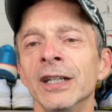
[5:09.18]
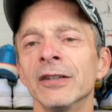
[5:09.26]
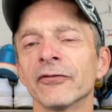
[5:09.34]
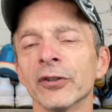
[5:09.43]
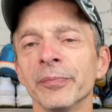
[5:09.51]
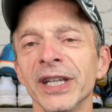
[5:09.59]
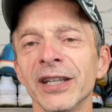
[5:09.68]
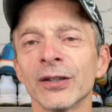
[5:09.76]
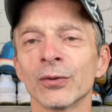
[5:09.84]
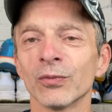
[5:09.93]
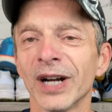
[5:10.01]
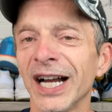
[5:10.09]
For me,
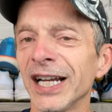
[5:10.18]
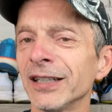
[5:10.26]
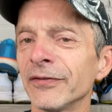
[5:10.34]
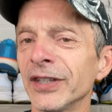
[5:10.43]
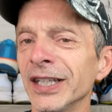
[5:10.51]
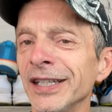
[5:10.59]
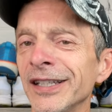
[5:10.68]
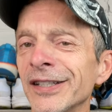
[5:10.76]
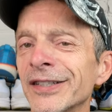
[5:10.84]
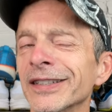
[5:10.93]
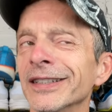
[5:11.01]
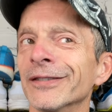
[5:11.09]
the ride of
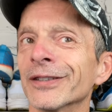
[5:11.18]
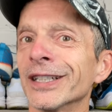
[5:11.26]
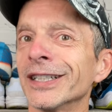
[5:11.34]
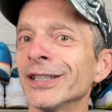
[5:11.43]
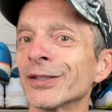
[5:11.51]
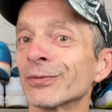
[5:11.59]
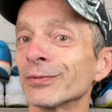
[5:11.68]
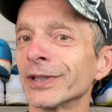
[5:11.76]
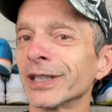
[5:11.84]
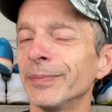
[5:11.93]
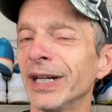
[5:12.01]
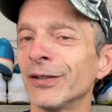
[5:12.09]
these, you know, it is
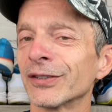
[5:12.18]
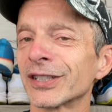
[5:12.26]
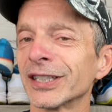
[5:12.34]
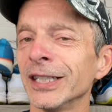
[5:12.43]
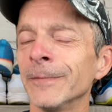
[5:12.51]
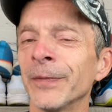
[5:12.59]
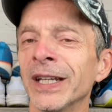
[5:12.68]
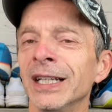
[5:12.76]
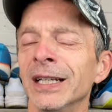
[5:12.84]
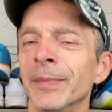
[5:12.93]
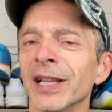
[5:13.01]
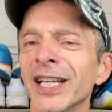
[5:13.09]
really bouncy.
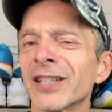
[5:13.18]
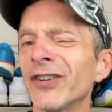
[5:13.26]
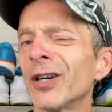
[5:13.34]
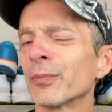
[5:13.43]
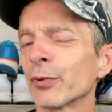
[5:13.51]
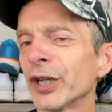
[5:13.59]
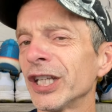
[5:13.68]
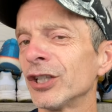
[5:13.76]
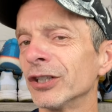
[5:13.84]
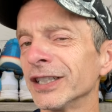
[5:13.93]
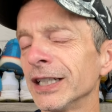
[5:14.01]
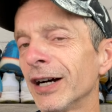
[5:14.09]
My legs felt pretty
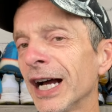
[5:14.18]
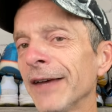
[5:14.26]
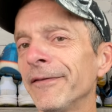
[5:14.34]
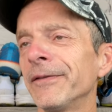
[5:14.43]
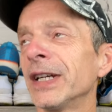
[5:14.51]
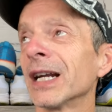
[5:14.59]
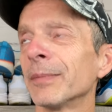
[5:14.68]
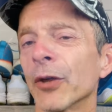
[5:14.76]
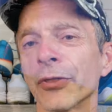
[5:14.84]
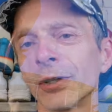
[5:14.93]
good. Now, I got about